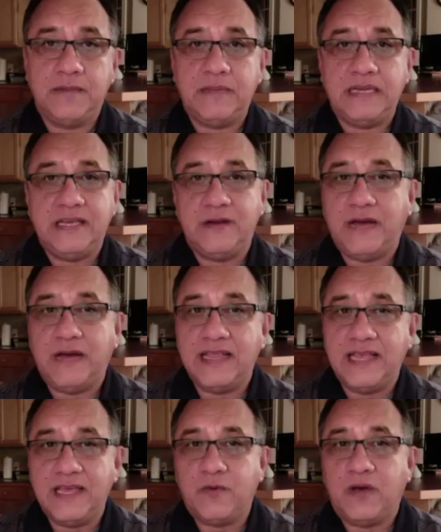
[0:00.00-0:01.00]
You know, I
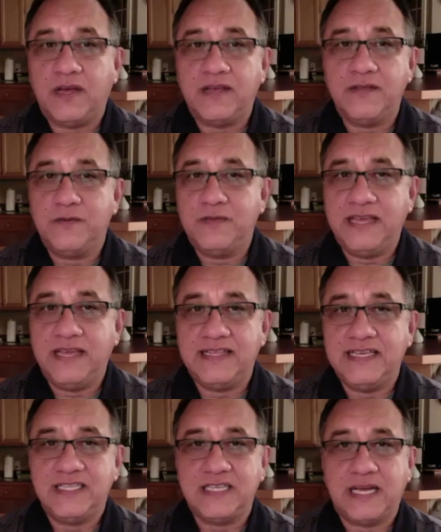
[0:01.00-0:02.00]
like walking through the
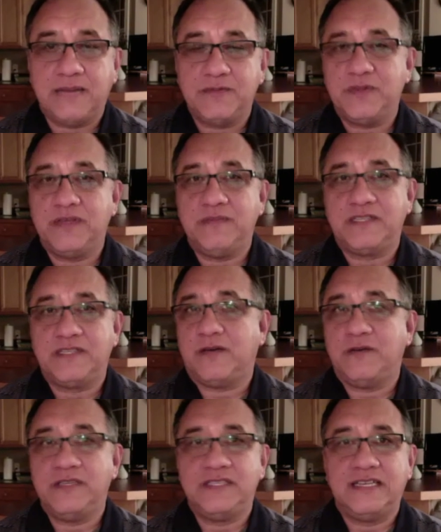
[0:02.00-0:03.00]
antique shops with him. It's
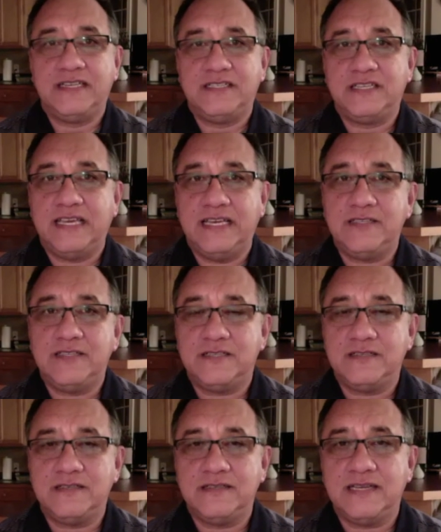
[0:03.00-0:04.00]
always an
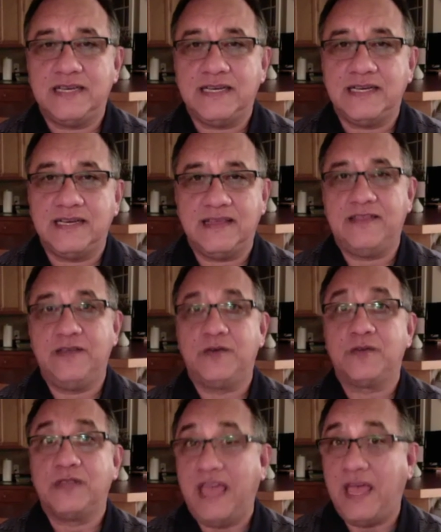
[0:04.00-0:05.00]
education. Uh, I like the
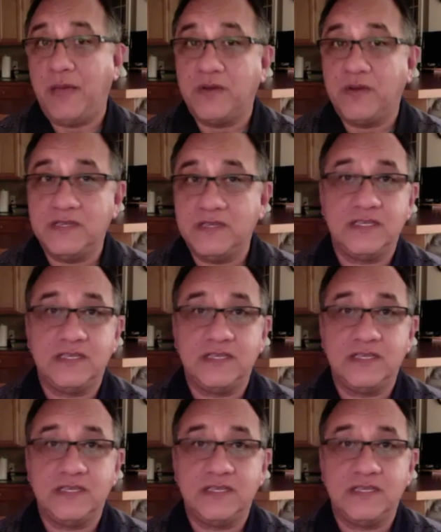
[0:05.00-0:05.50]
old cameras.